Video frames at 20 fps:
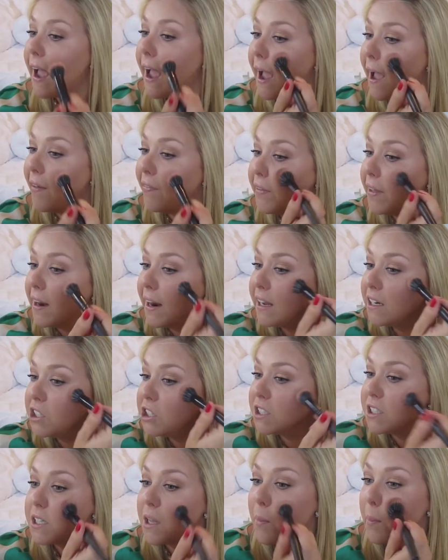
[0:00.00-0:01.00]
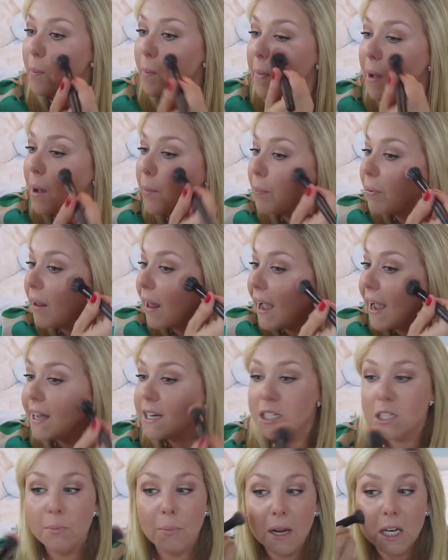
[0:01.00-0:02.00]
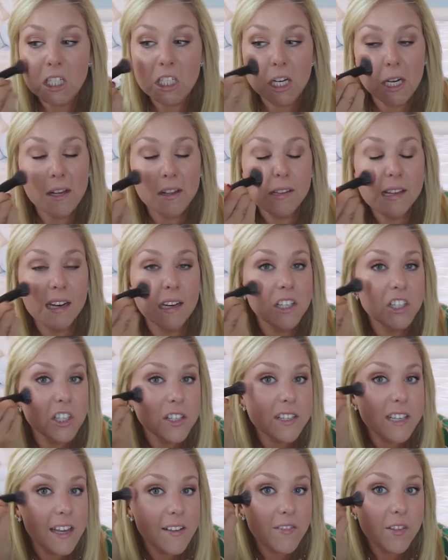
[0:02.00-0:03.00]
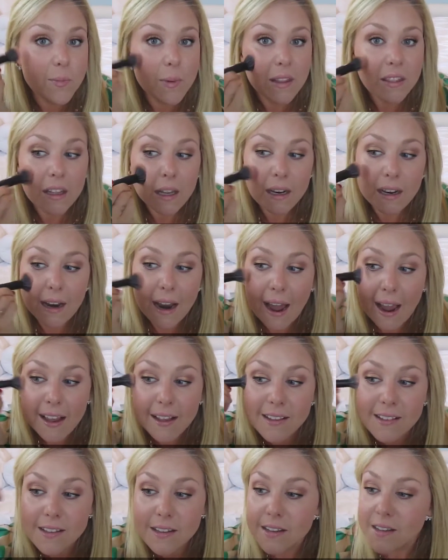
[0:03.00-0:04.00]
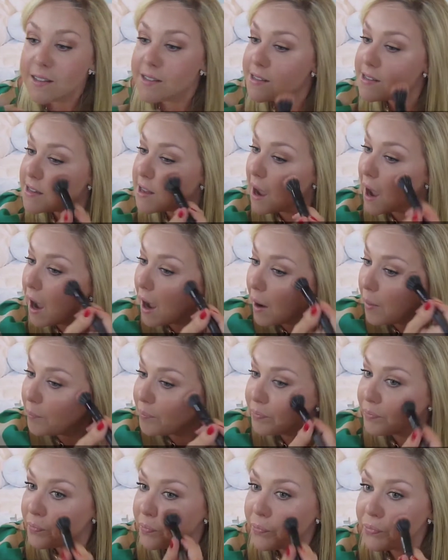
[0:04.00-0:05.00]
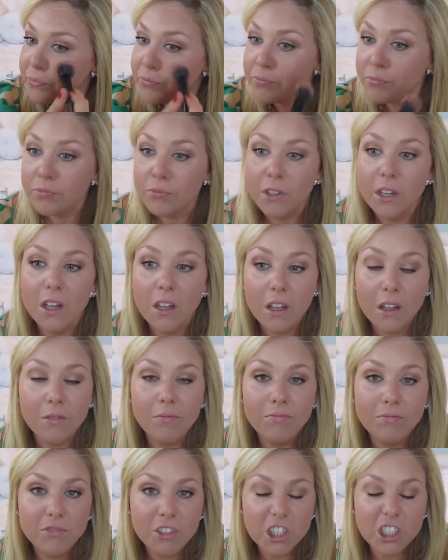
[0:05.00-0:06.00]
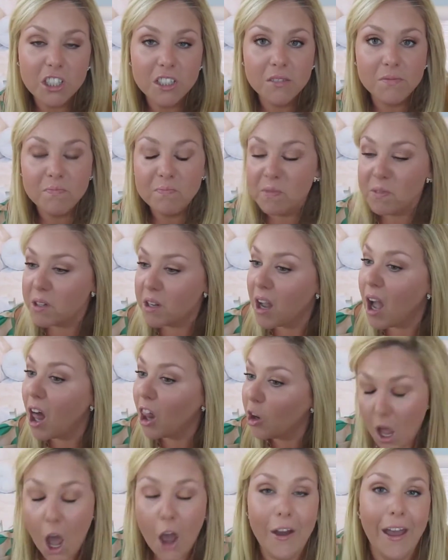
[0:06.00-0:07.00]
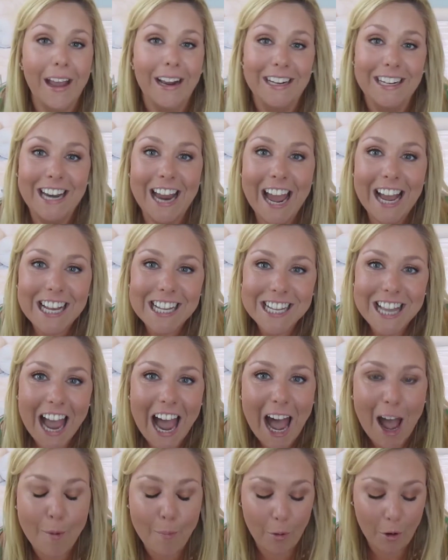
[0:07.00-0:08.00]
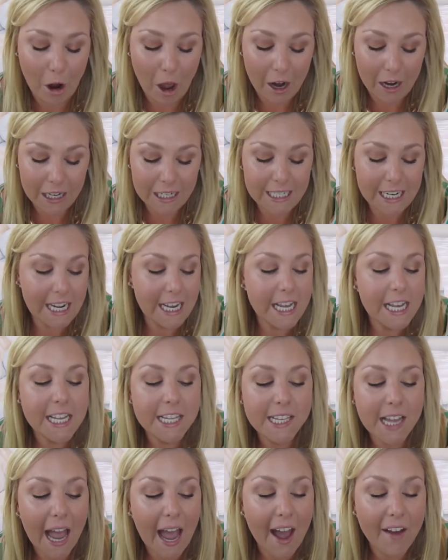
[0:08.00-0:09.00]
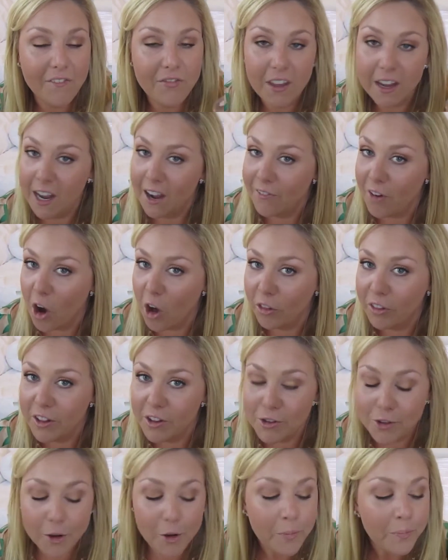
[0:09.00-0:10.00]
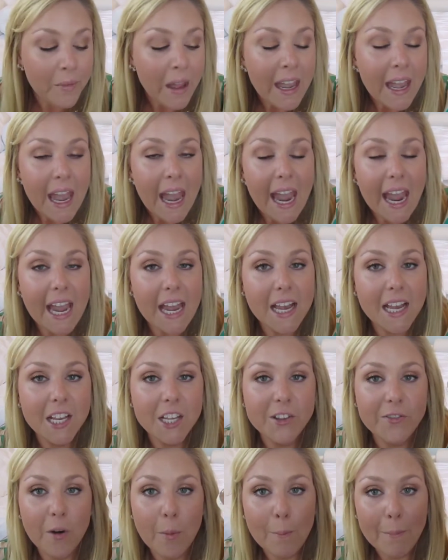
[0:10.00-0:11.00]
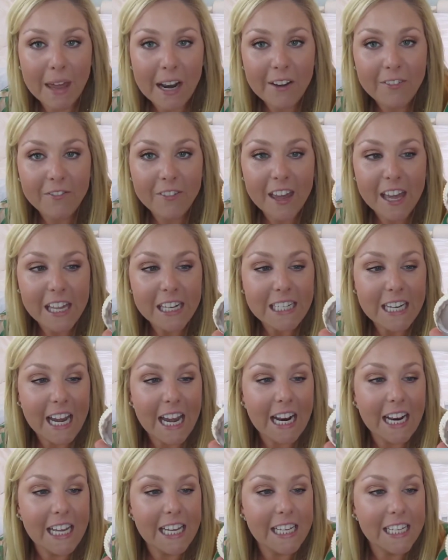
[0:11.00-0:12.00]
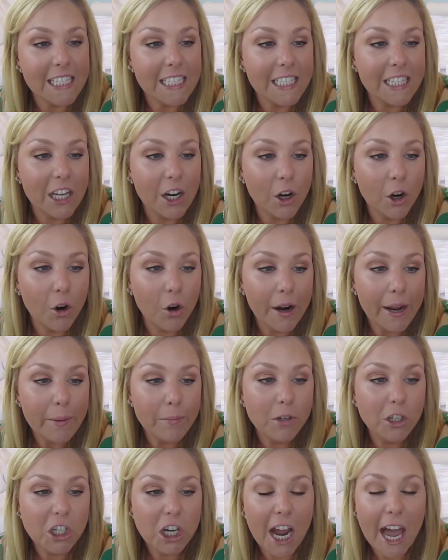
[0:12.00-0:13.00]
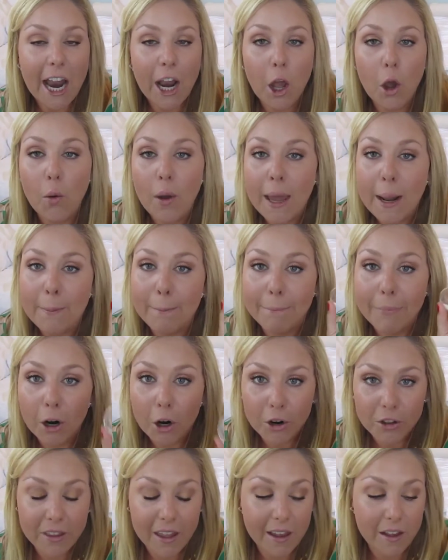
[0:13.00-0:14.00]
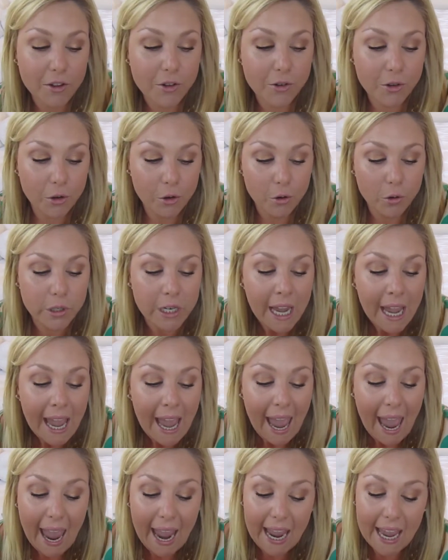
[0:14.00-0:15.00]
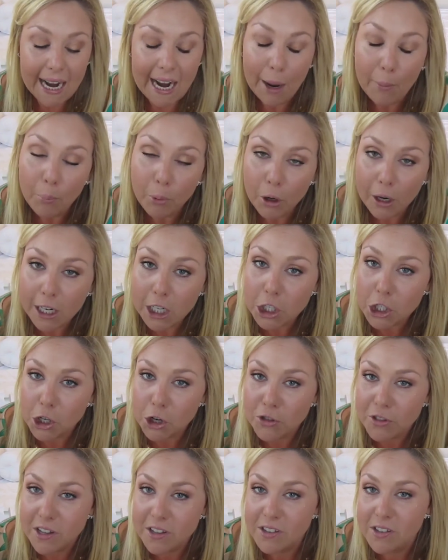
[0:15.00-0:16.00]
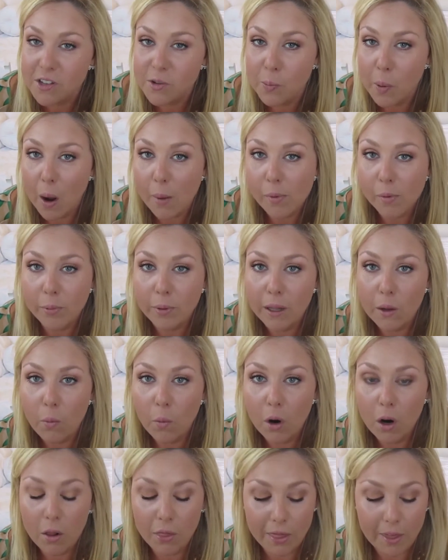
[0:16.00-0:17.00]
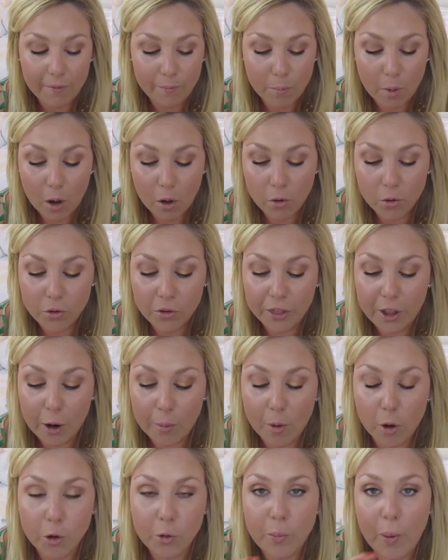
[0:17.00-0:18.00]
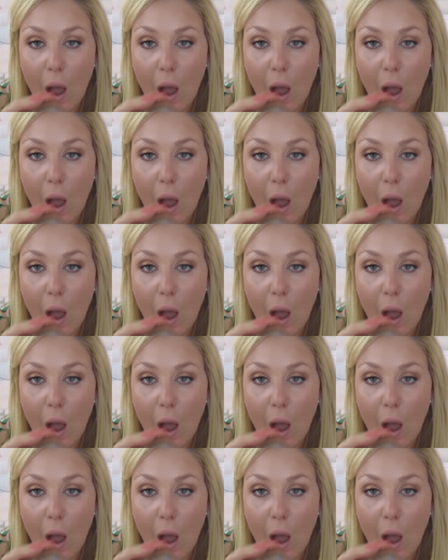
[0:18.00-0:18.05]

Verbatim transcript: and then I just apply it to my cheeks and it just gives me the nicest um, just color. Okay, next eye product is, I think I've hauled this too, it is from Benefit and it is their Cream Shadow and Birthday Suit. And I'm pretty sure this is probably one of the most their most